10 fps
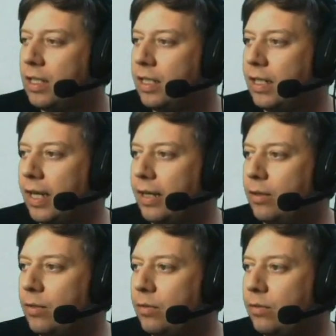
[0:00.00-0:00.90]

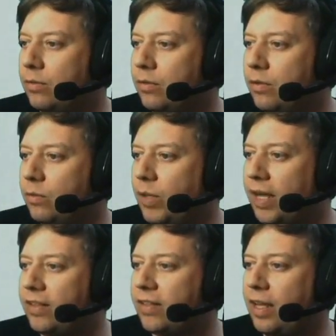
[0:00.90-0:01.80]
Now, we
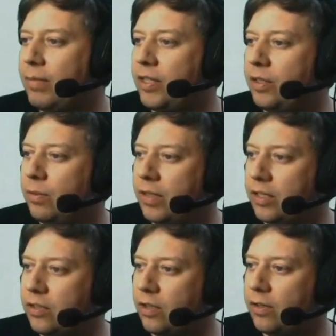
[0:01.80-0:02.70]
had the same issue with
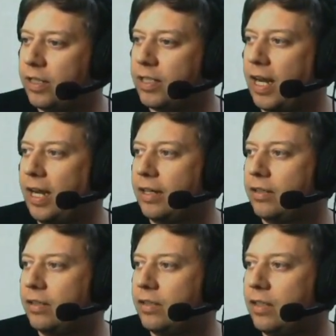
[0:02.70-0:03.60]
this turret
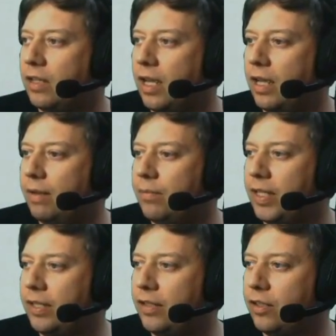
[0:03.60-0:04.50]
and
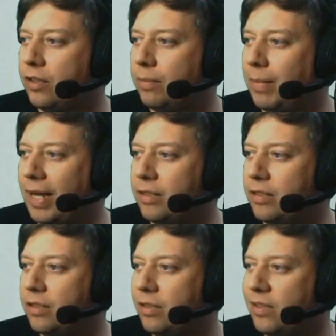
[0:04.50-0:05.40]
the other
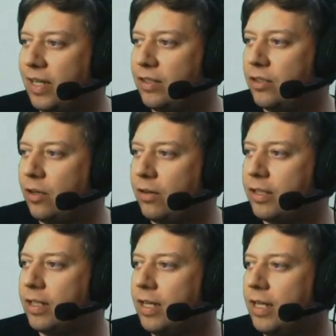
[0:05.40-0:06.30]
manned center
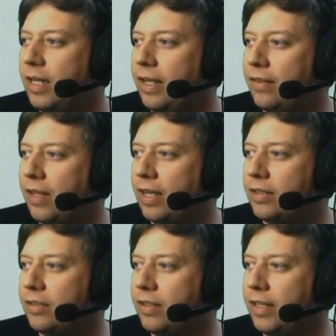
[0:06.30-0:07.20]
turret, in
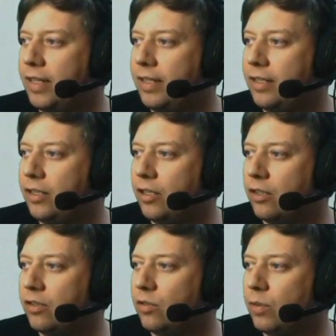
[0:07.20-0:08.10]
that the
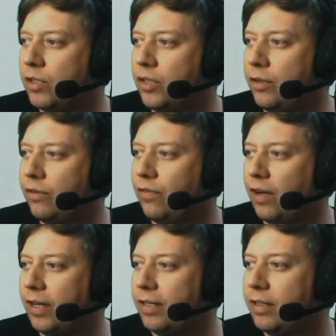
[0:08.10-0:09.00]
guns were too
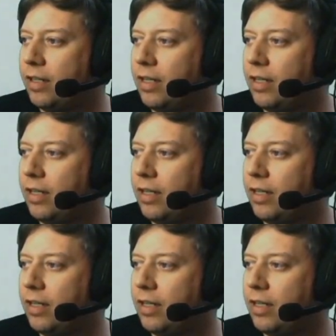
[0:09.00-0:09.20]
fine.